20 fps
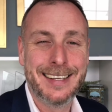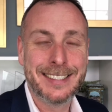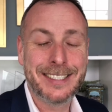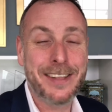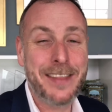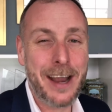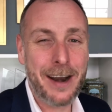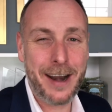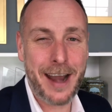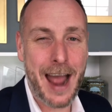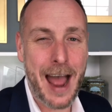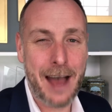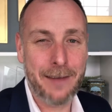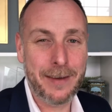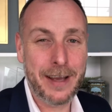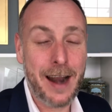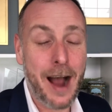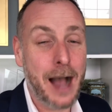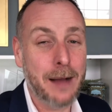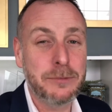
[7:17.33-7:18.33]
So there you have
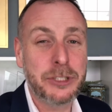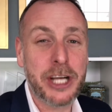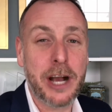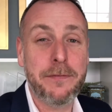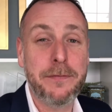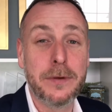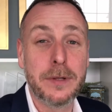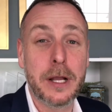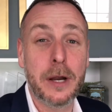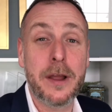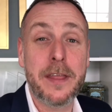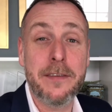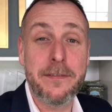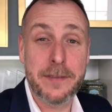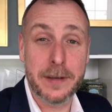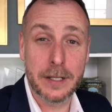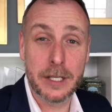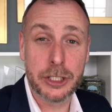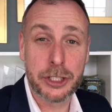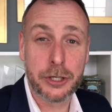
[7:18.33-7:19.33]
it. I'm Jeff O'Leary, the
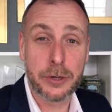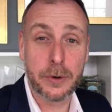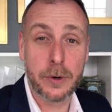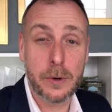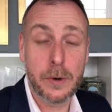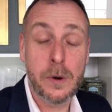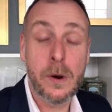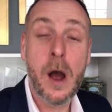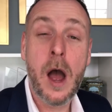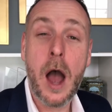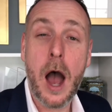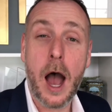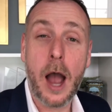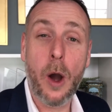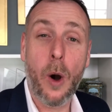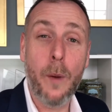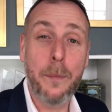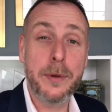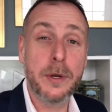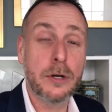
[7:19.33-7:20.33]
Village Guru. I
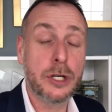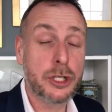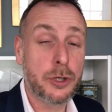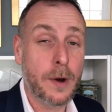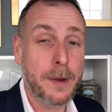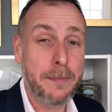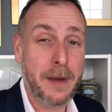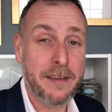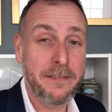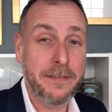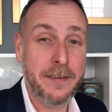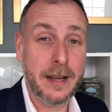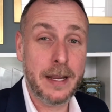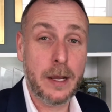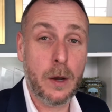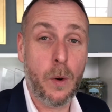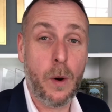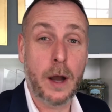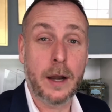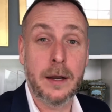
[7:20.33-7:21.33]
hope you enjoyed my
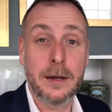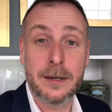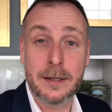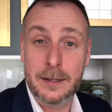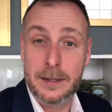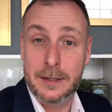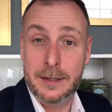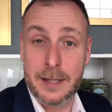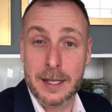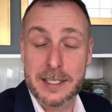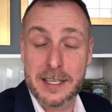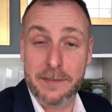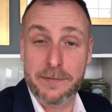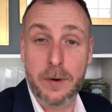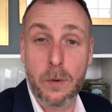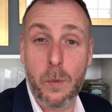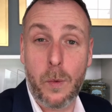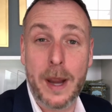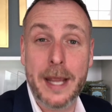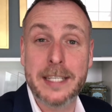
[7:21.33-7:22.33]
video on the
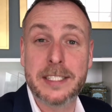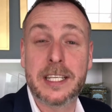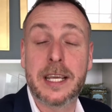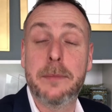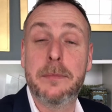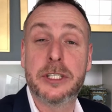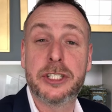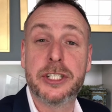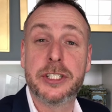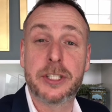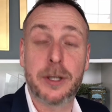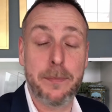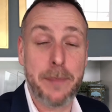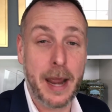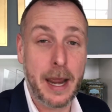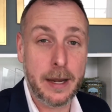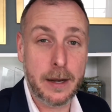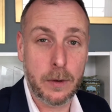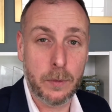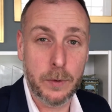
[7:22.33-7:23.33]
different ways commissions are
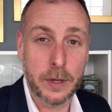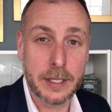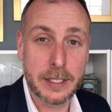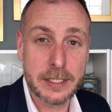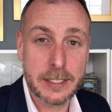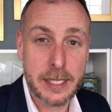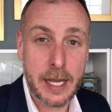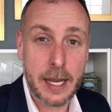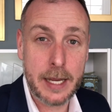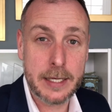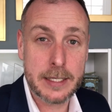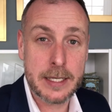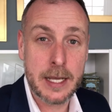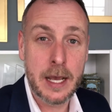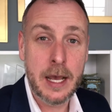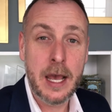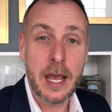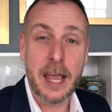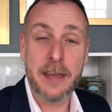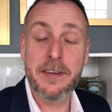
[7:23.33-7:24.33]
paid in real estate.
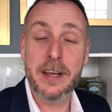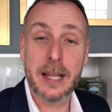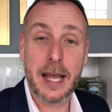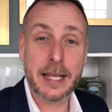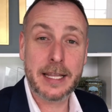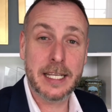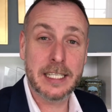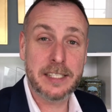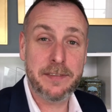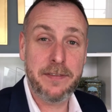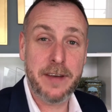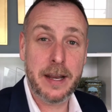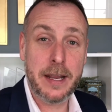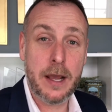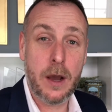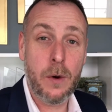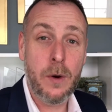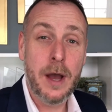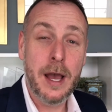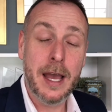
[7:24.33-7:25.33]
If you like this
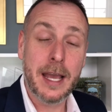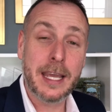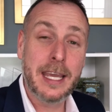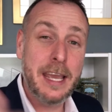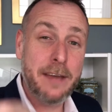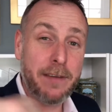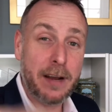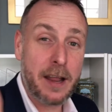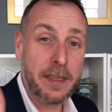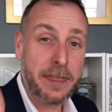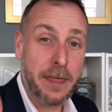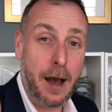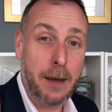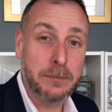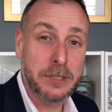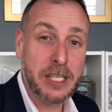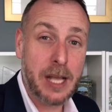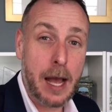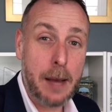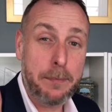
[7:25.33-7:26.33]
video, give it a
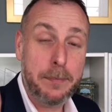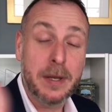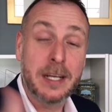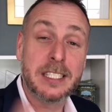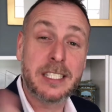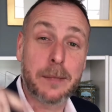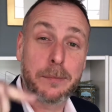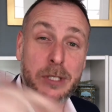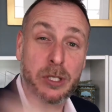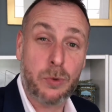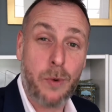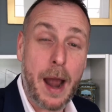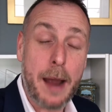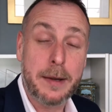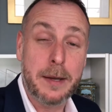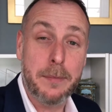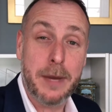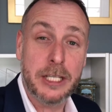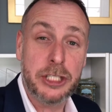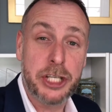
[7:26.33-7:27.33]
thumbs up,
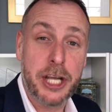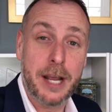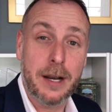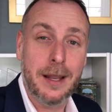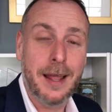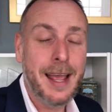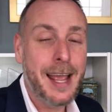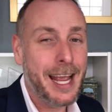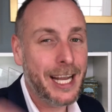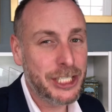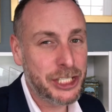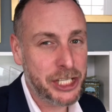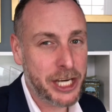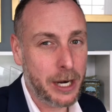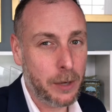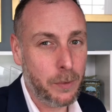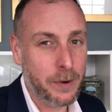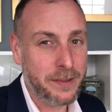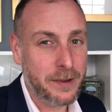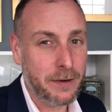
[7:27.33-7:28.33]
subscribe to my channel, and
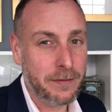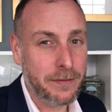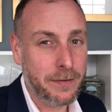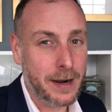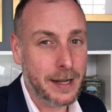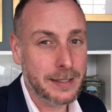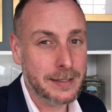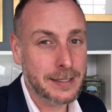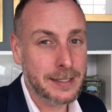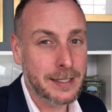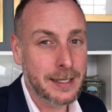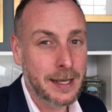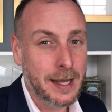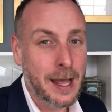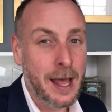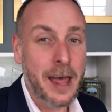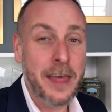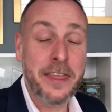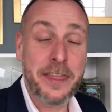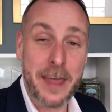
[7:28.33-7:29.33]
share it with your friends.
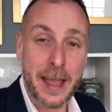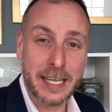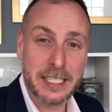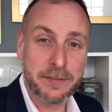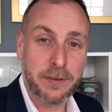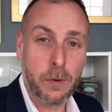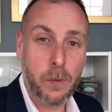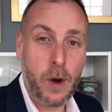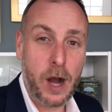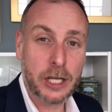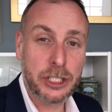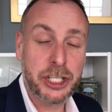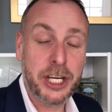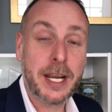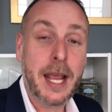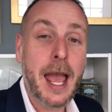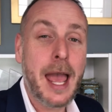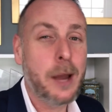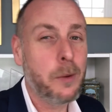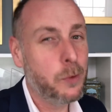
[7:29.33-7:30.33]
Thanks for
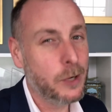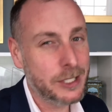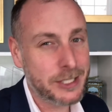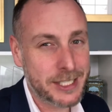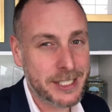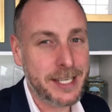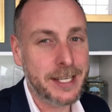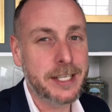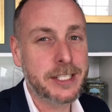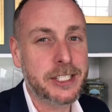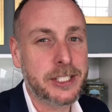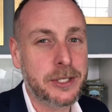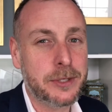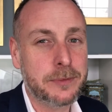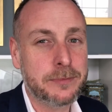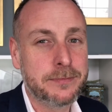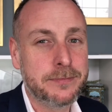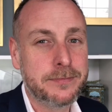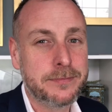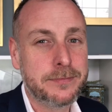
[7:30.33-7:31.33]
watching, and we'll see you
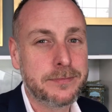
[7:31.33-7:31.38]
soon.